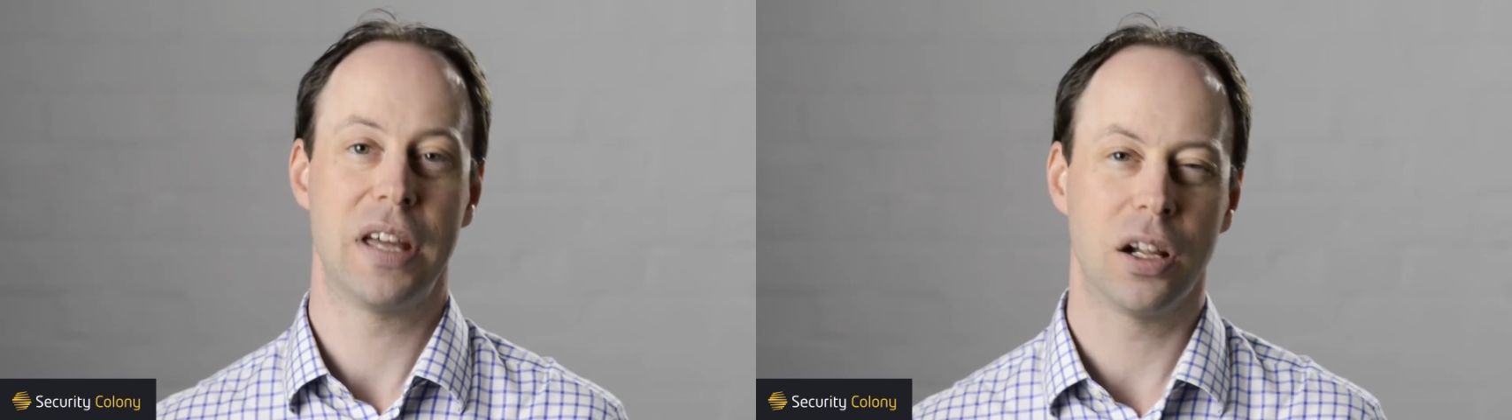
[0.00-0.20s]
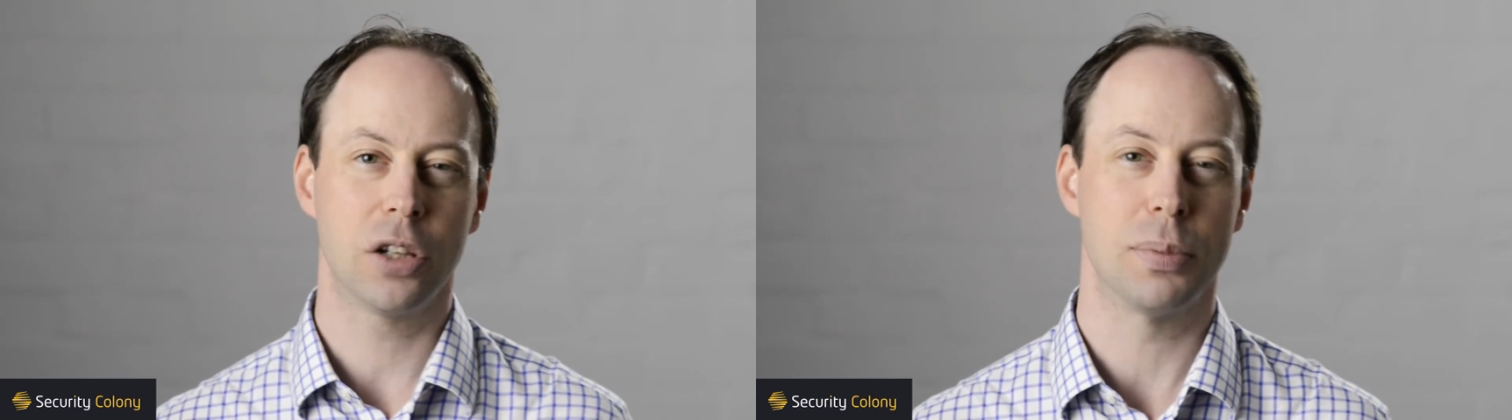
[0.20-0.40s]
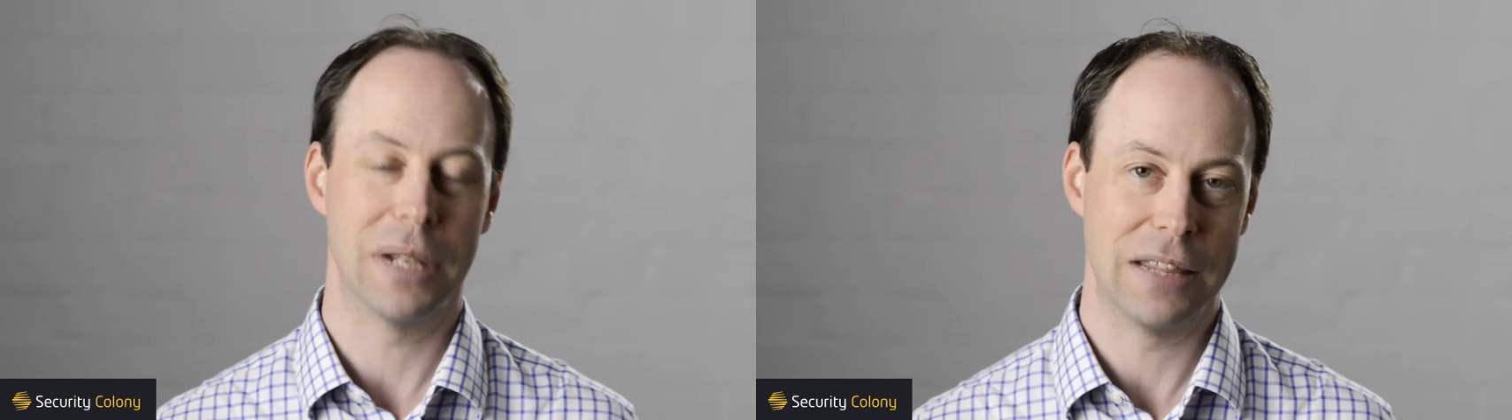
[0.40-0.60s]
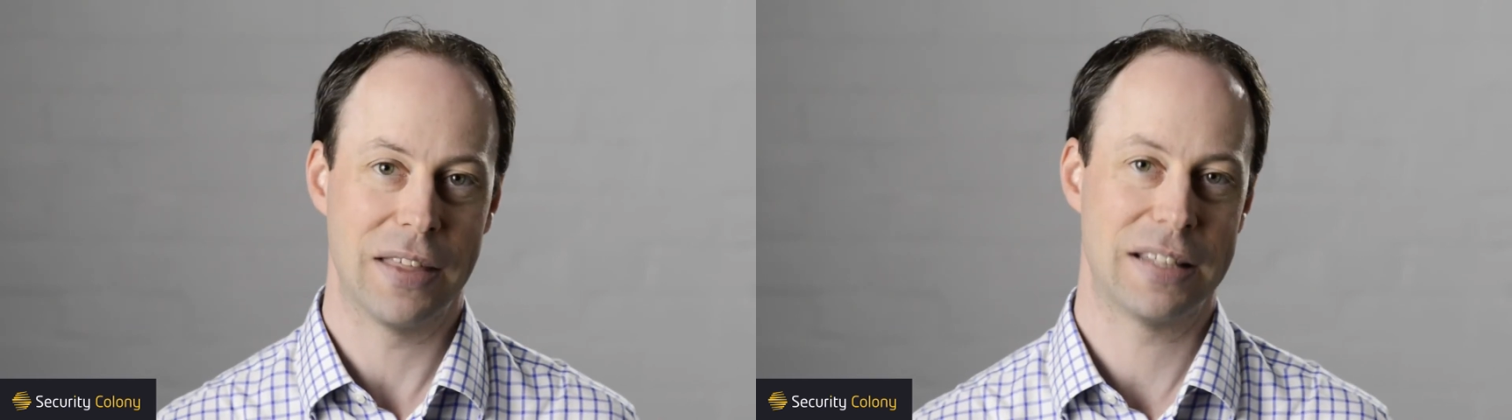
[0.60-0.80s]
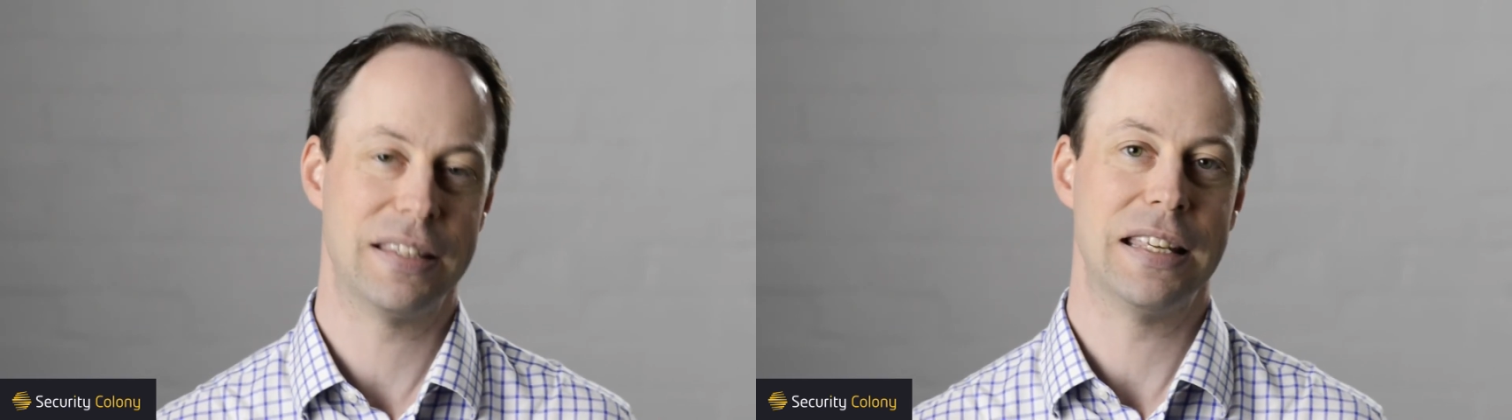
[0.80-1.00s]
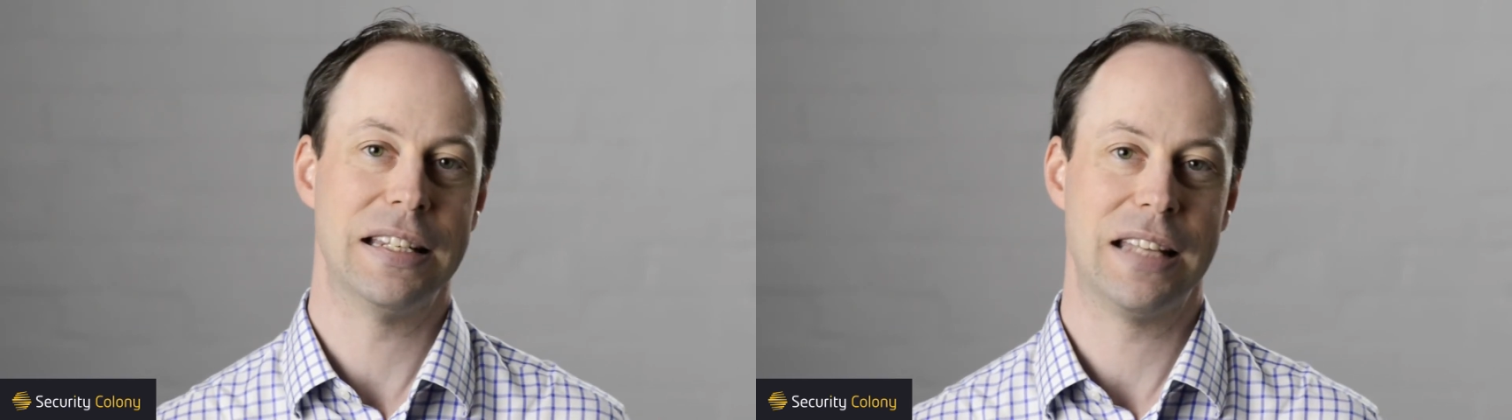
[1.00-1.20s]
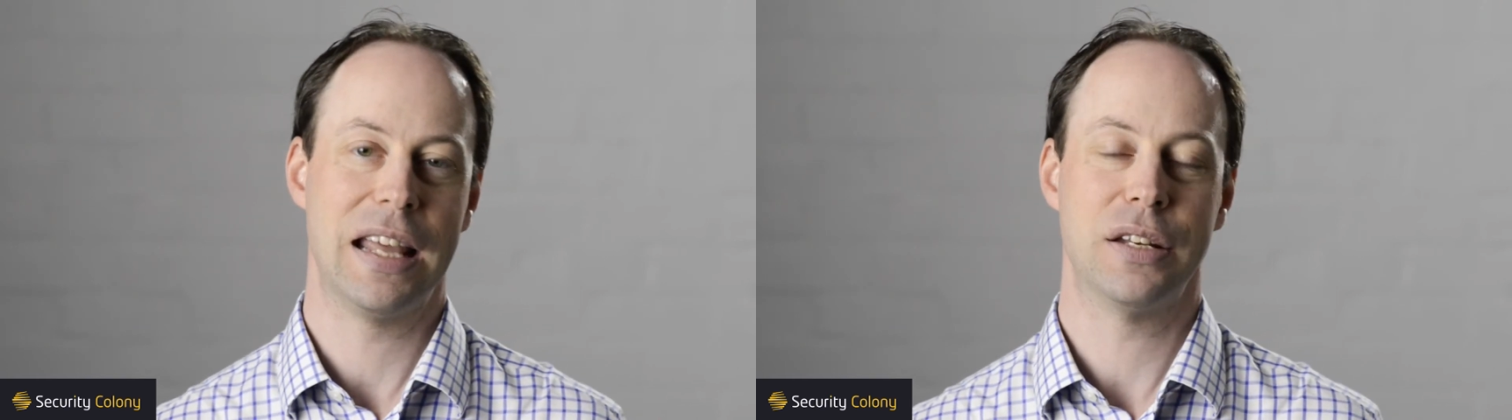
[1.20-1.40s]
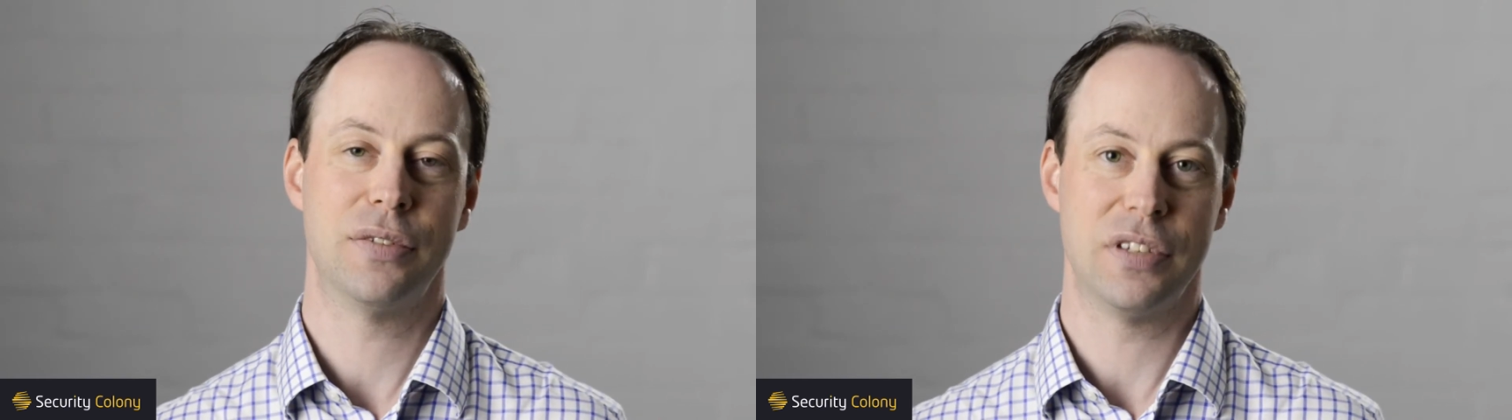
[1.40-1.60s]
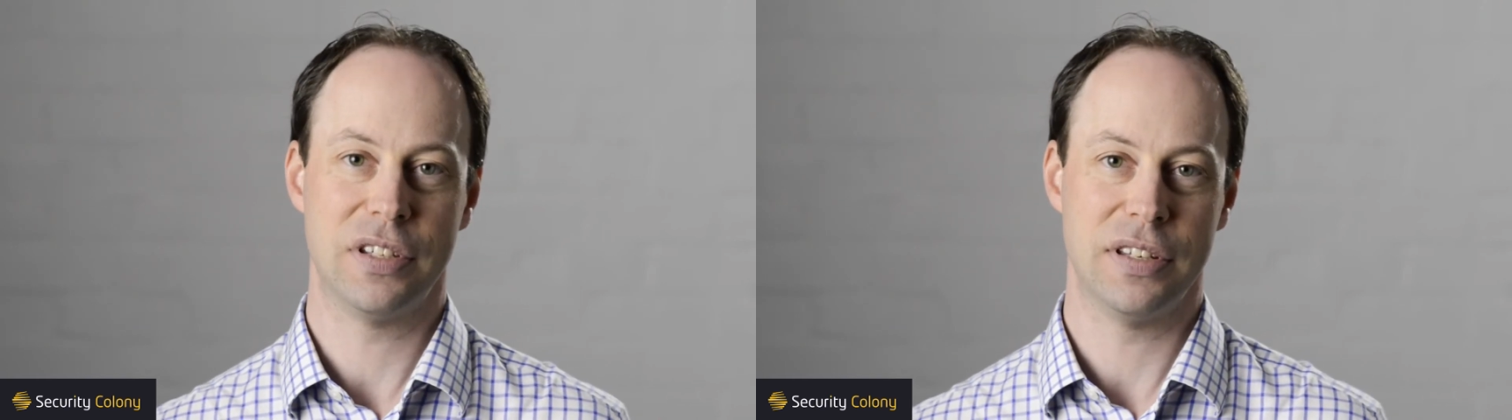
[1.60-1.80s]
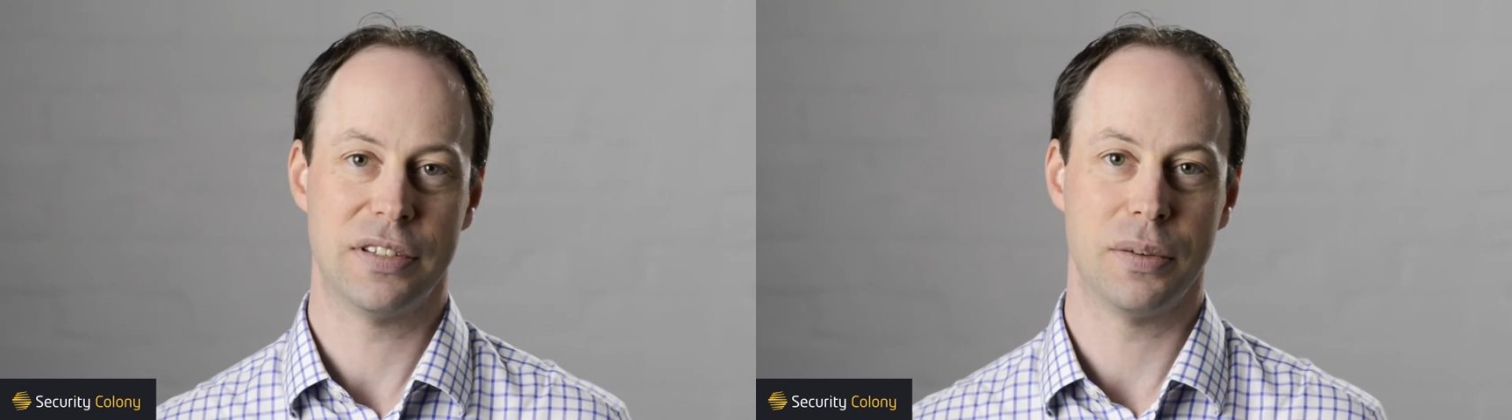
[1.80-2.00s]
And ultimately, that's the intent of the
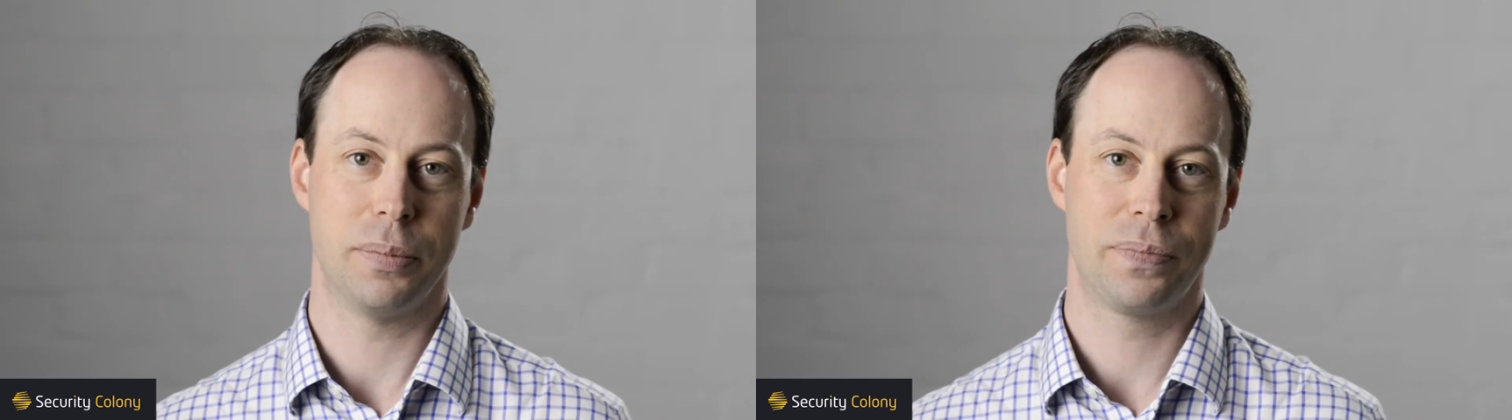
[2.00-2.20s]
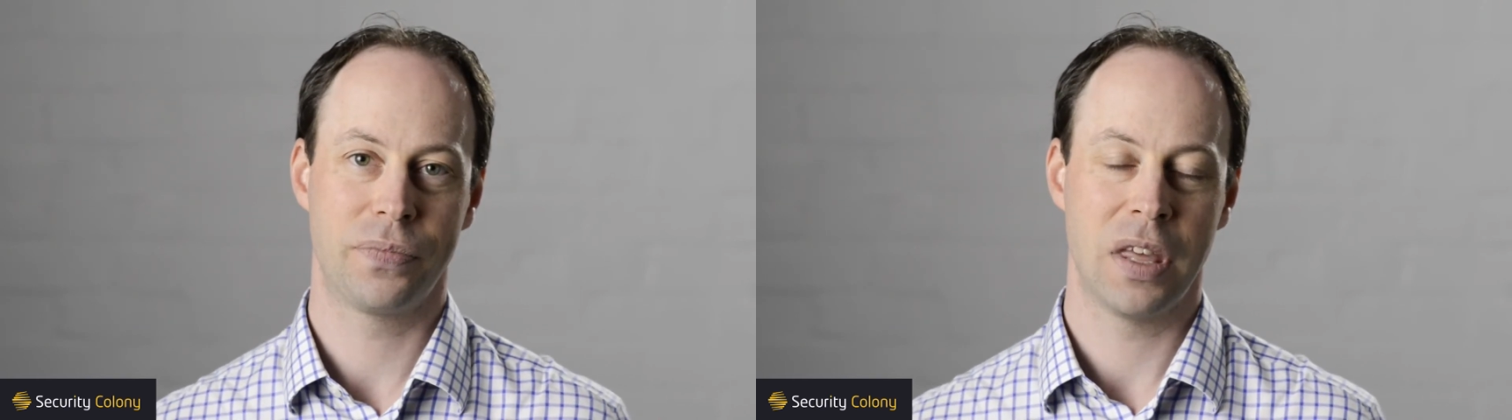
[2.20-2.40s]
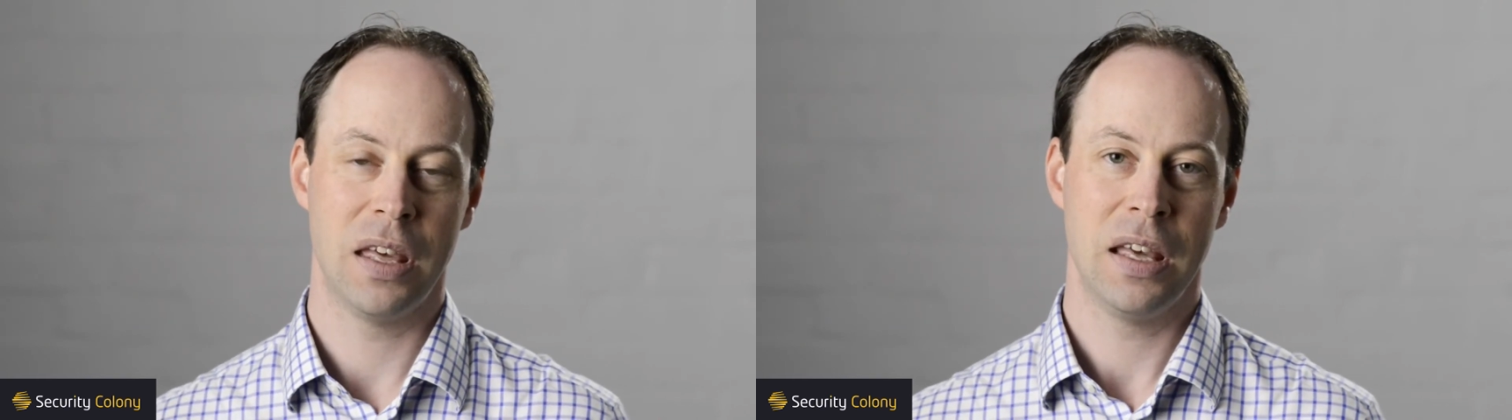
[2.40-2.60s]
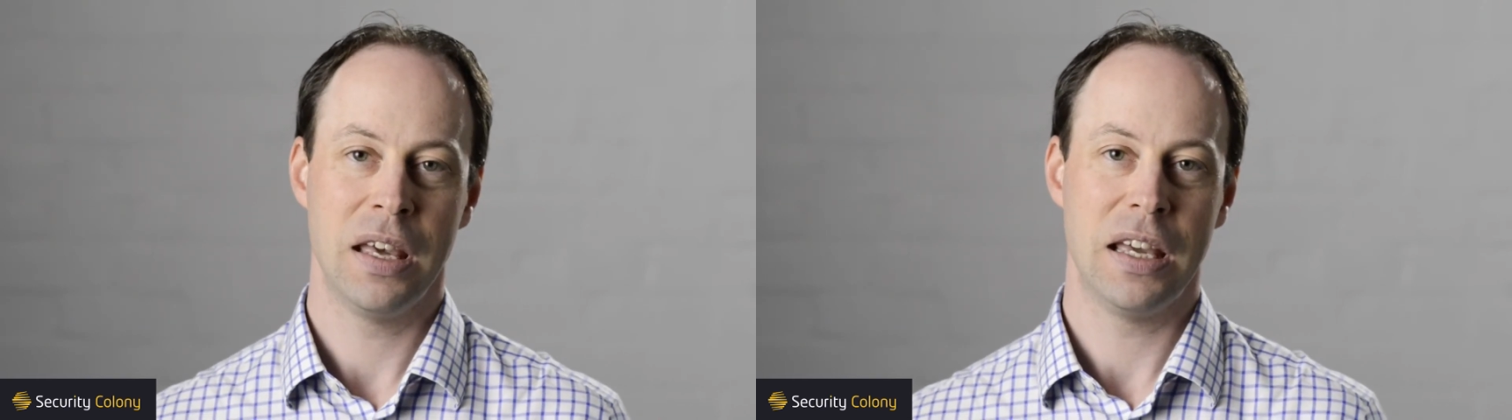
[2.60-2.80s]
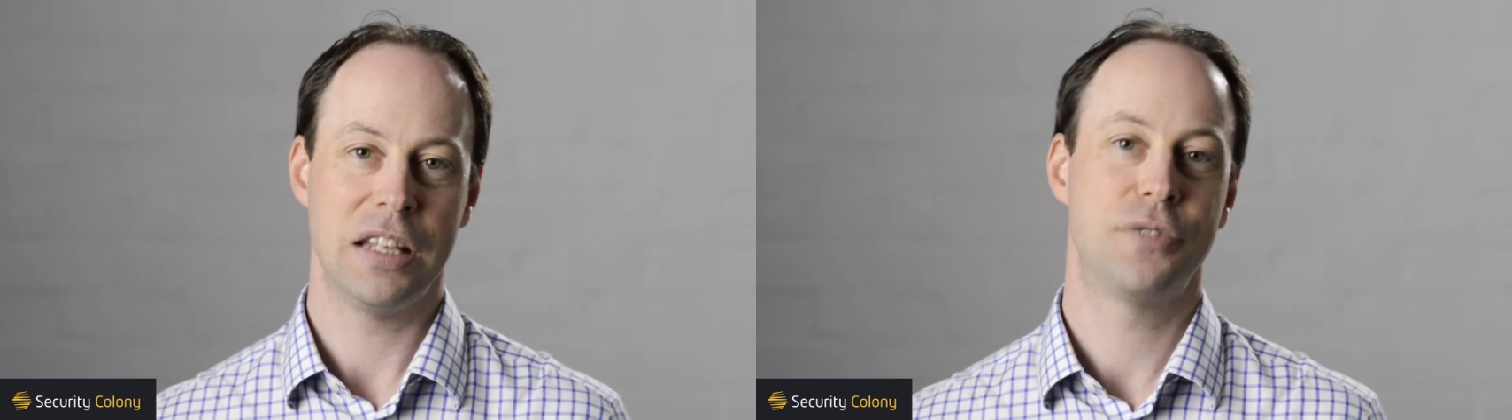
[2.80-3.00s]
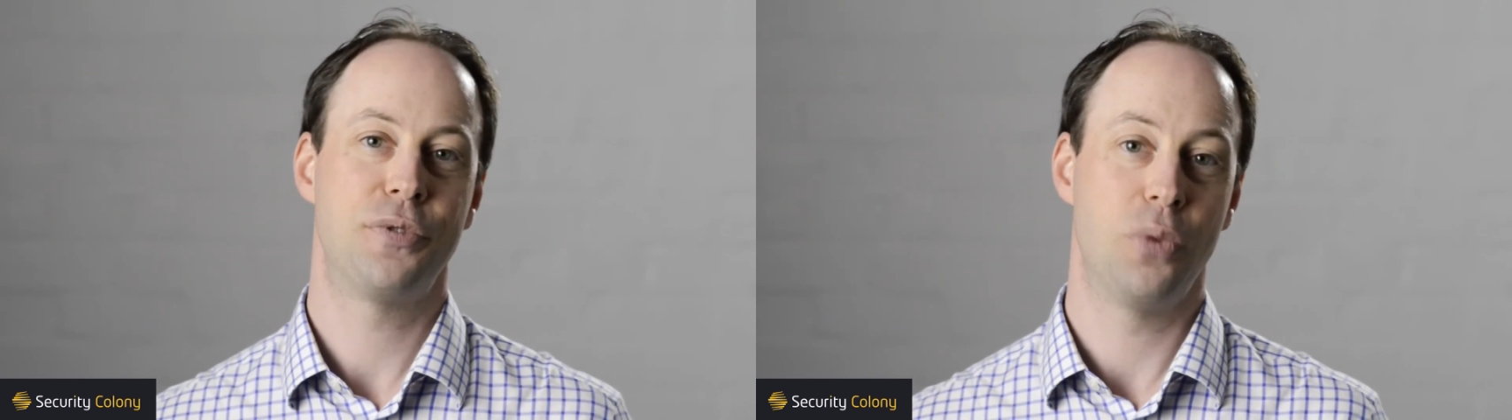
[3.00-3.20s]
system. It's for